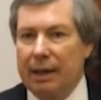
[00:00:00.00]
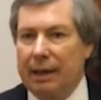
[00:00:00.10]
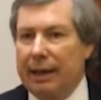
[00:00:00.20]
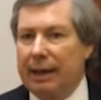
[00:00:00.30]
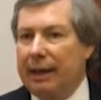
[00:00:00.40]

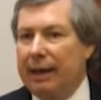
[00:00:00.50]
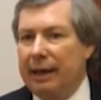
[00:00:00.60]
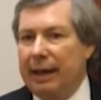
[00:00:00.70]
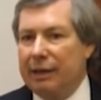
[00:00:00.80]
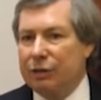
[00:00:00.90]

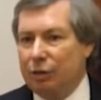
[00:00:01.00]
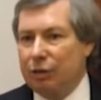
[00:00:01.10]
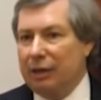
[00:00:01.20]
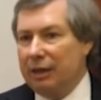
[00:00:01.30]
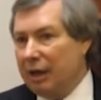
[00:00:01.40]
And
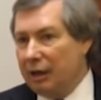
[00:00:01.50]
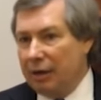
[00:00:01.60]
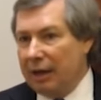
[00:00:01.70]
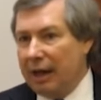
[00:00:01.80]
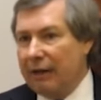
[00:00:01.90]
certainly the
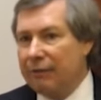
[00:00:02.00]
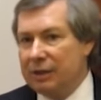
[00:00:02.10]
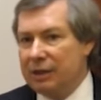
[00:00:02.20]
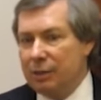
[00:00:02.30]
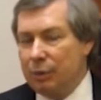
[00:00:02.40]
area I
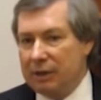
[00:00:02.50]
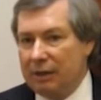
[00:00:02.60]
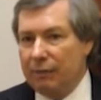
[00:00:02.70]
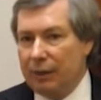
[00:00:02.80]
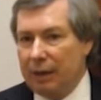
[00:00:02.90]
visited was
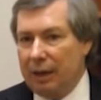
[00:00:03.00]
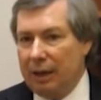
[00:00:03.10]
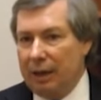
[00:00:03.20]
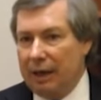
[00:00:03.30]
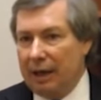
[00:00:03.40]
several
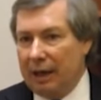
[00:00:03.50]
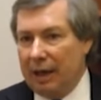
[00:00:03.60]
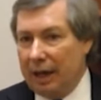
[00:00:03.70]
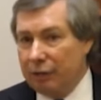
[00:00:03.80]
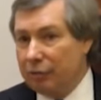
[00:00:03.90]

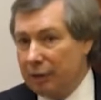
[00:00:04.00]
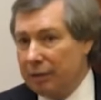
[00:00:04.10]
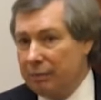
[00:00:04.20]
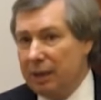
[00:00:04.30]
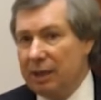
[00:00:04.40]

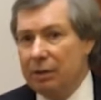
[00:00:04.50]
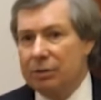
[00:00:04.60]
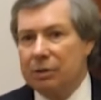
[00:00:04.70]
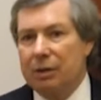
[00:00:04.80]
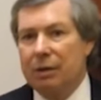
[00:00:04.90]
hundred
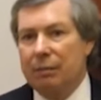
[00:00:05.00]
meters